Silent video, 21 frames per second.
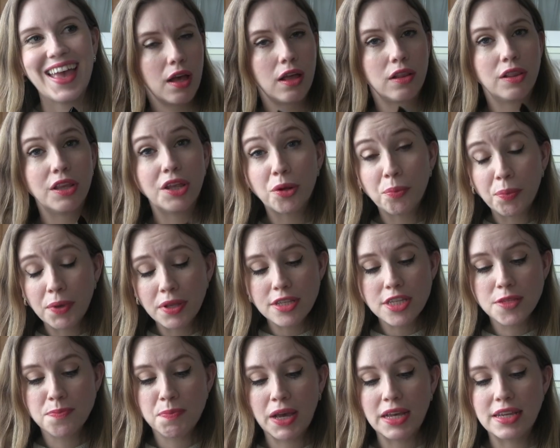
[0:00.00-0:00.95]
A little bit
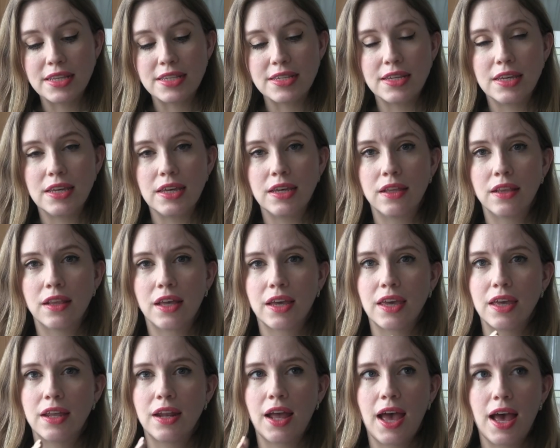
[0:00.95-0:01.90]
spicy, like
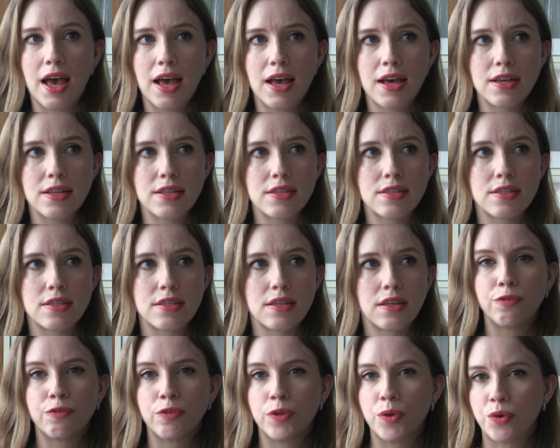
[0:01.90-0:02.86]
it has
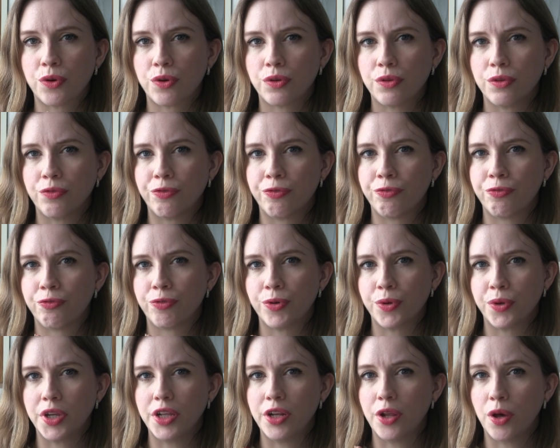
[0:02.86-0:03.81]
floral,
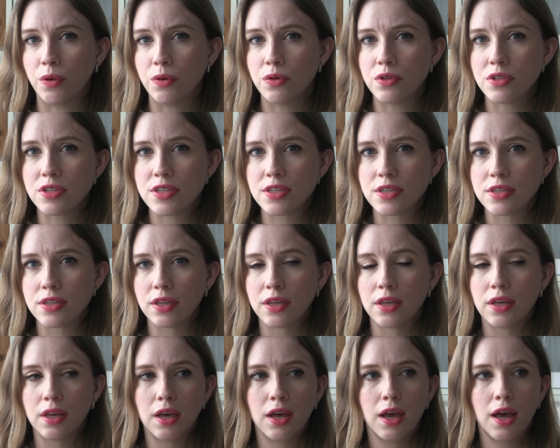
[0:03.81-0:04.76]
fruity notes.
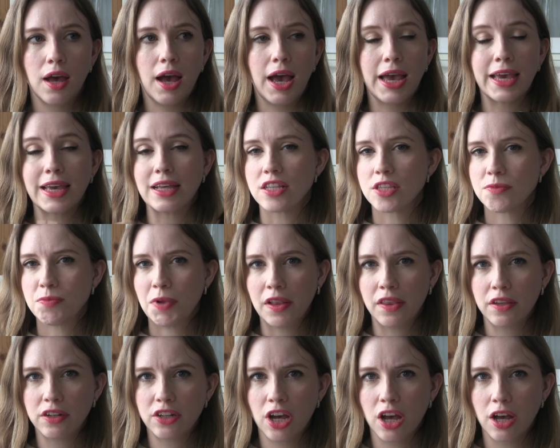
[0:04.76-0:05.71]
I can smell
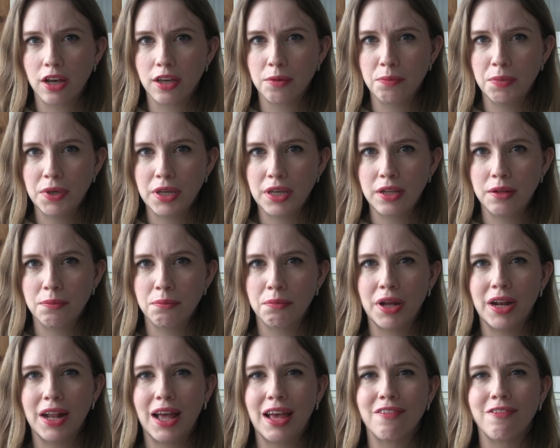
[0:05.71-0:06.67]
the tonka bean,
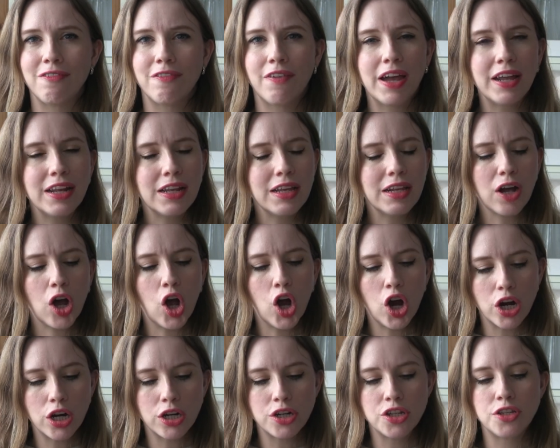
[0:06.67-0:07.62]
but I find it
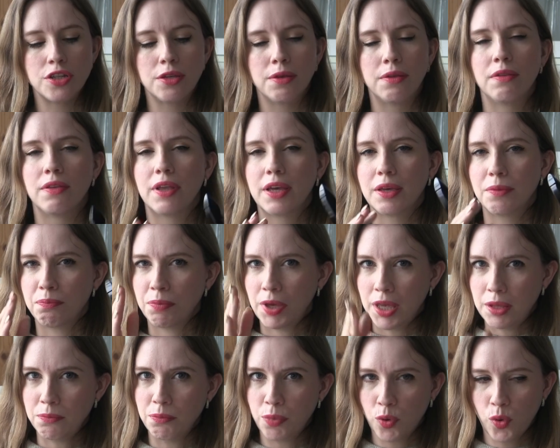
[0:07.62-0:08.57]
hard to like
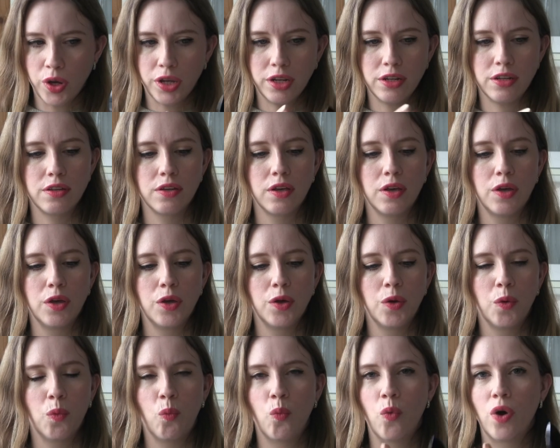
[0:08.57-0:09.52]
pinpoint
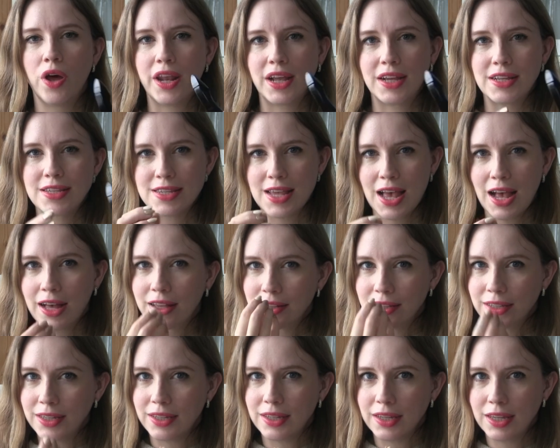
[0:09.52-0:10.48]
what
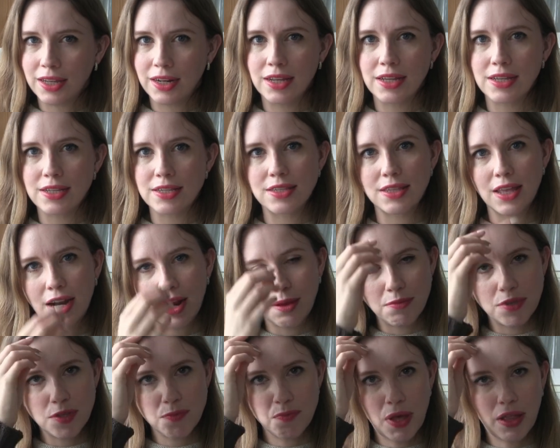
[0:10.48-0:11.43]
exactly it is that
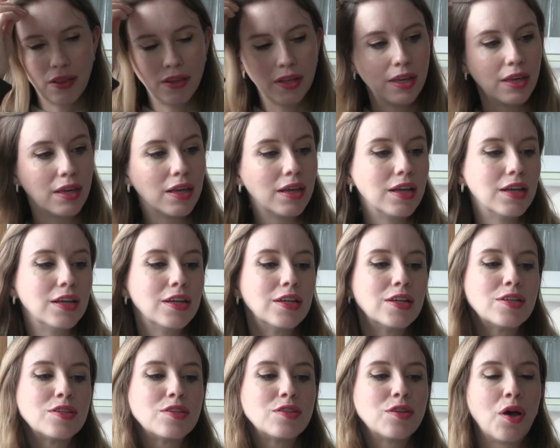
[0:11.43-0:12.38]
I'm smelling.
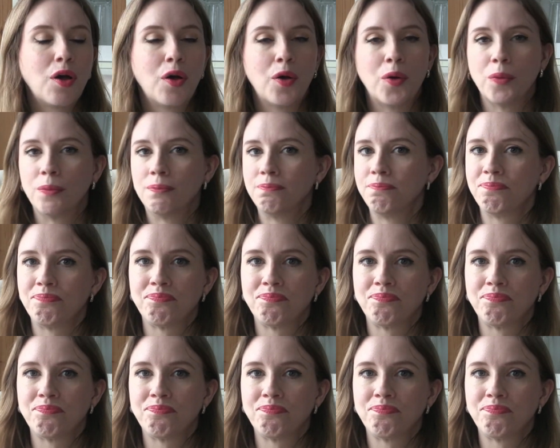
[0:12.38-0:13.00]
So